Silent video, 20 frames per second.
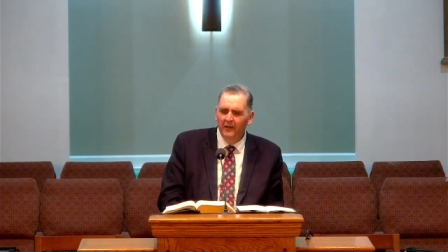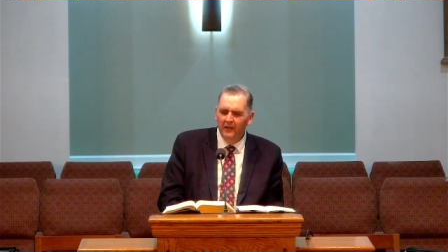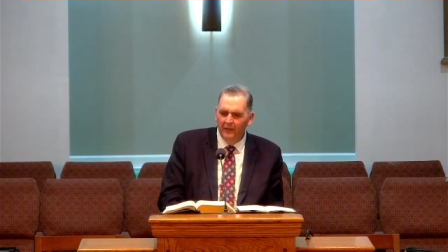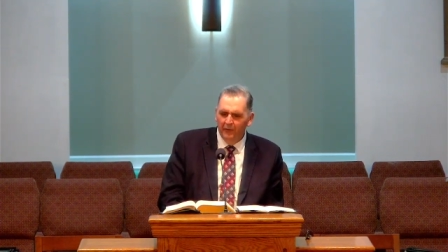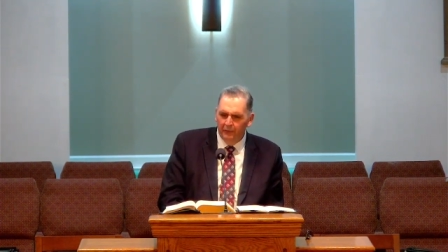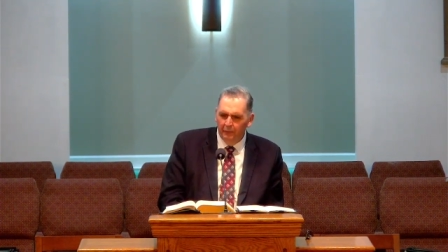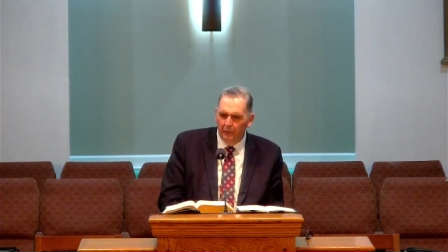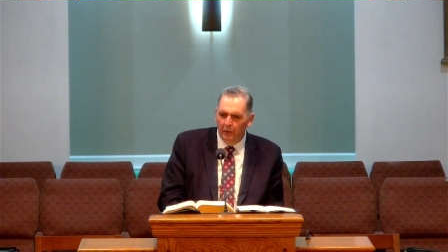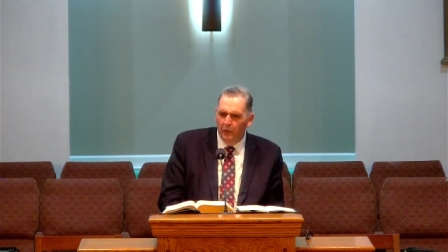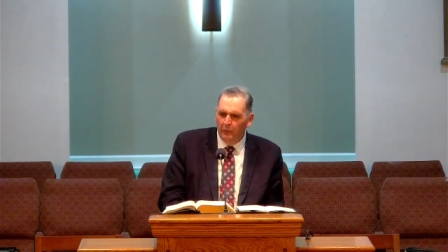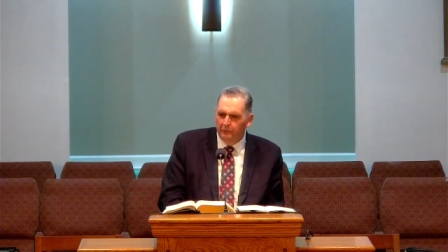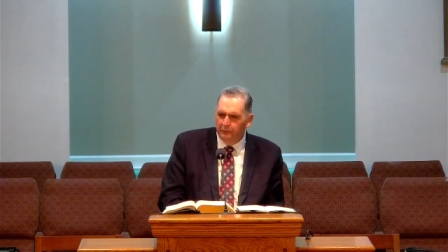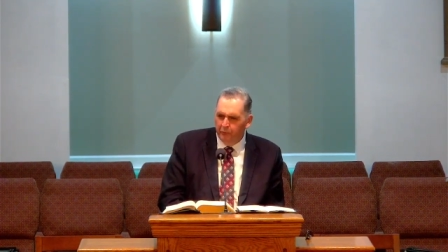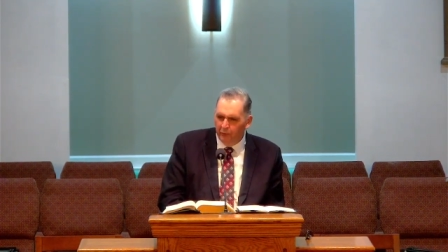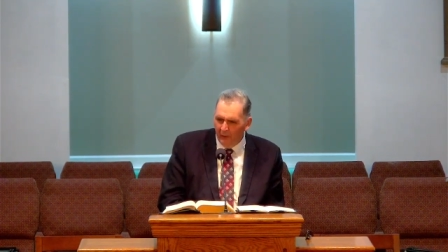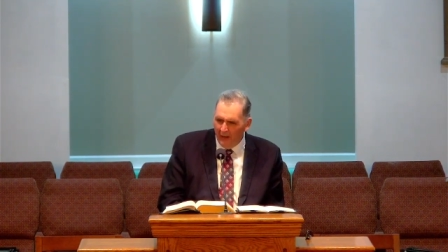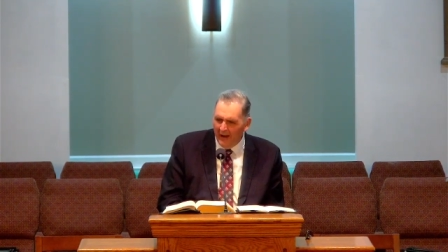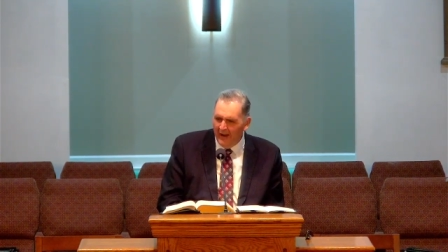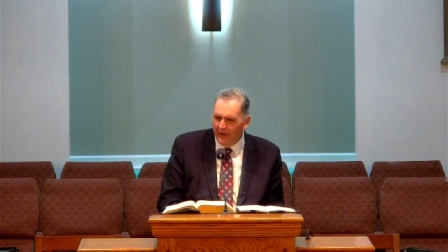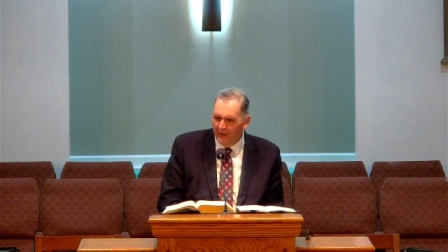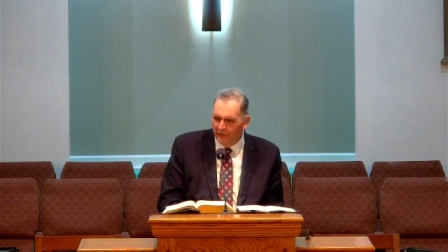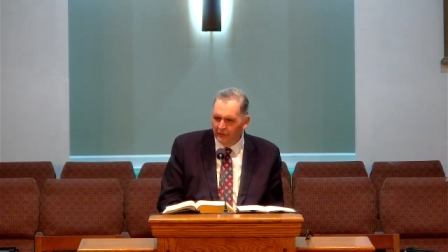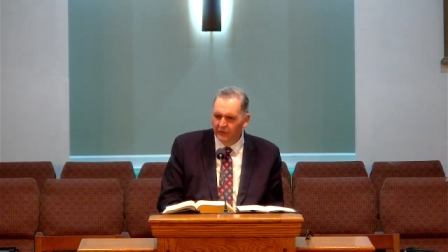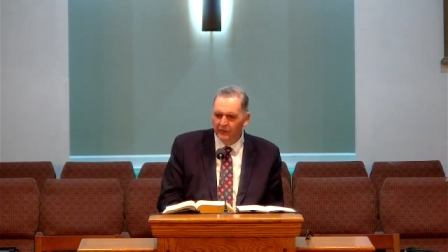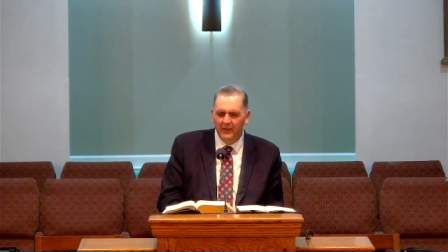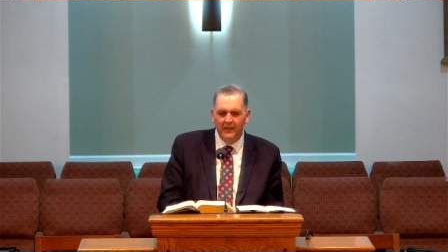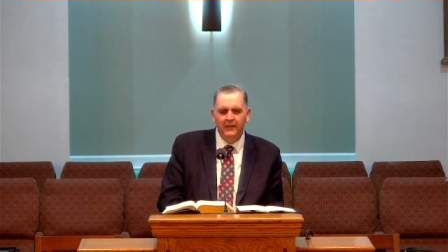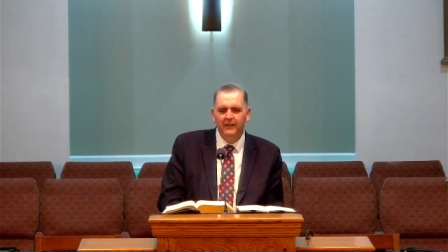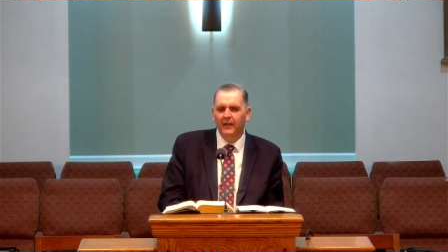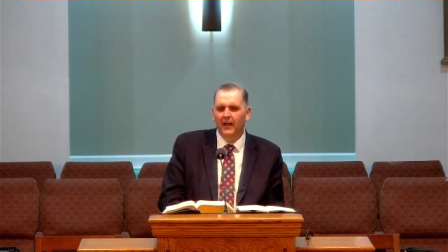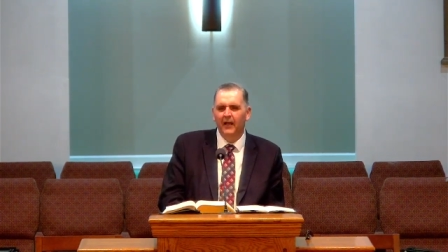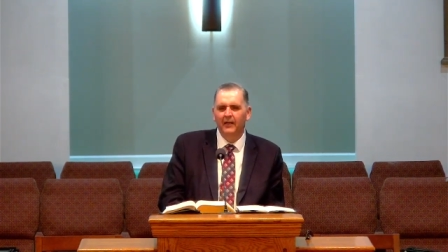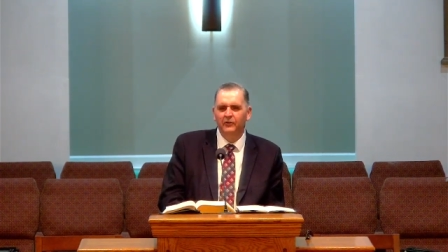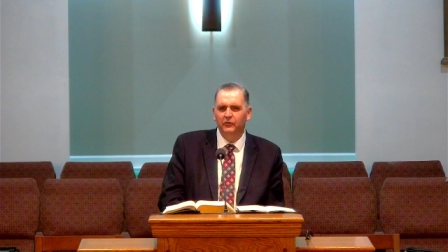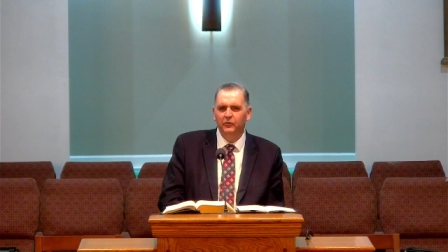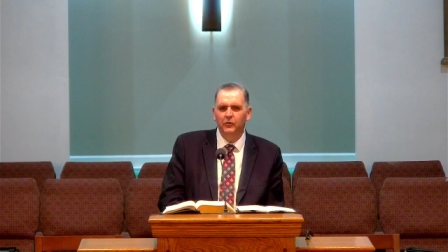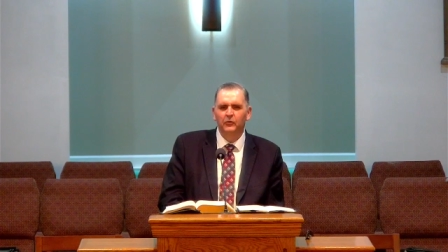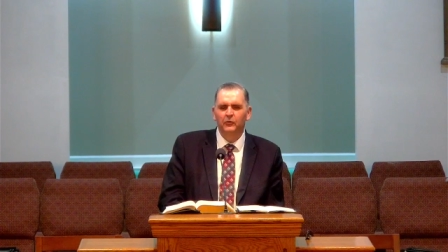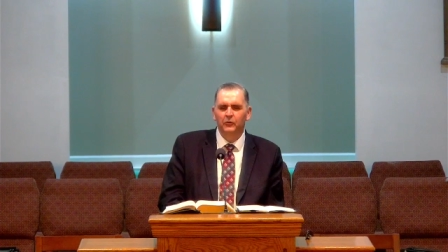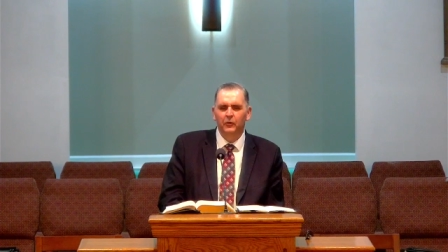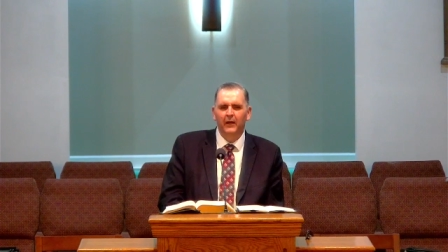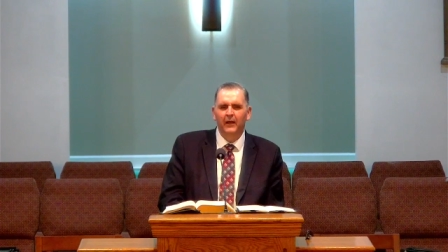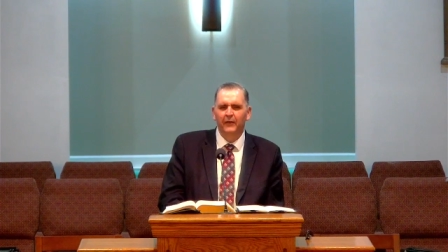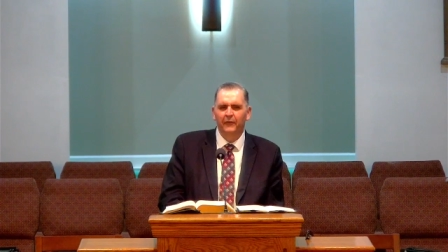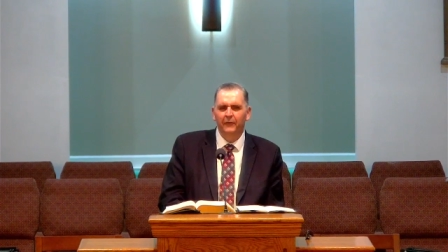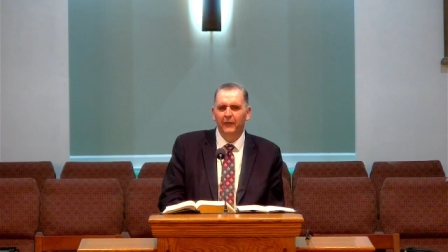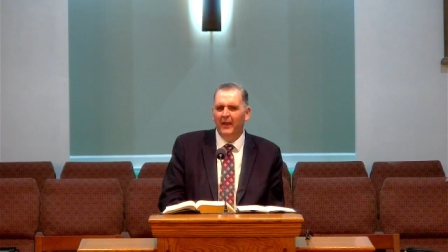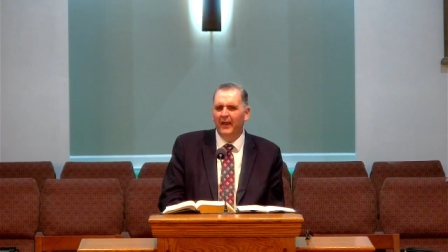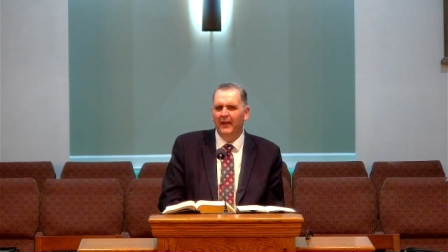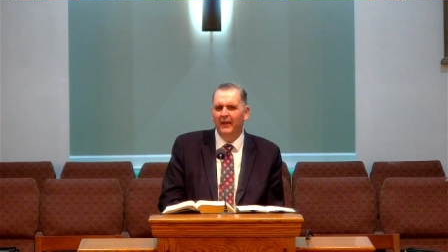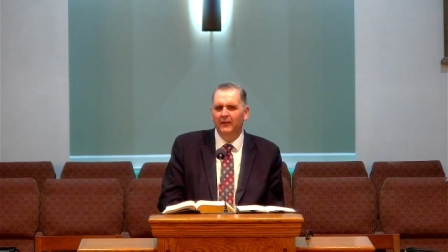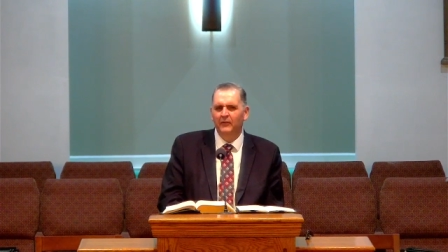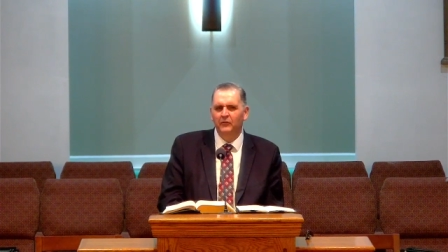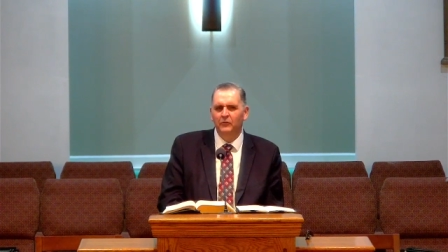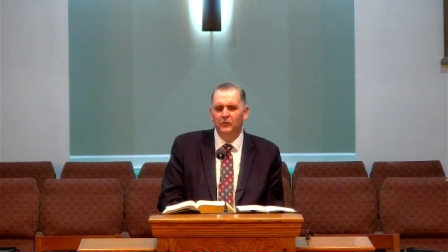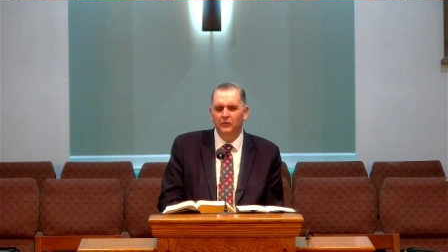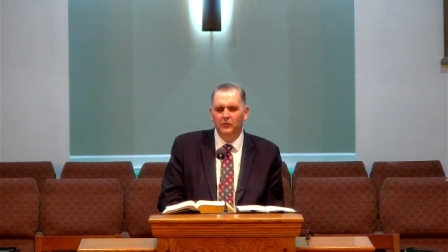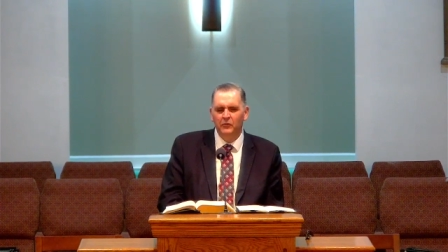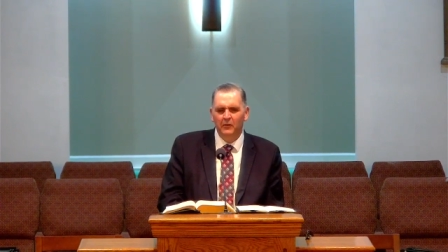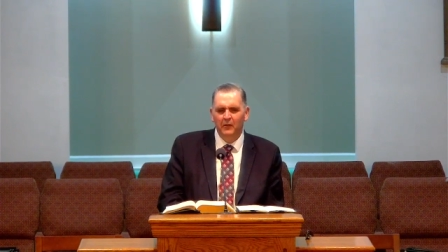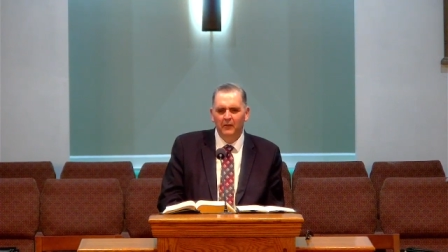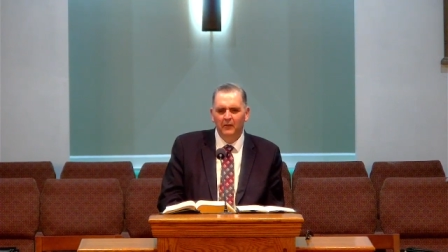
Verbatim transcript: through prayer see God do great things,